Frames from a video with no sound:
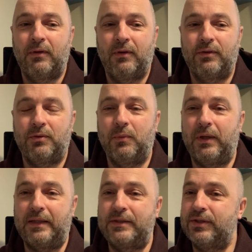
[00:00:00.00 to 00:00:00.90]
So
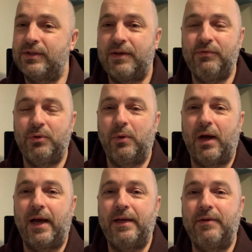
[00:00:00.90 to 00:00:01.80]
it's just giving you an
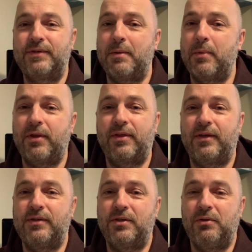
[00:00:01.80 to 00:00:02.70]
idea of some of the
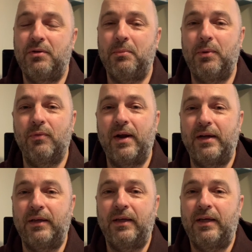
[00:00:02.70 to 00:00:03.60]
things that you could be writing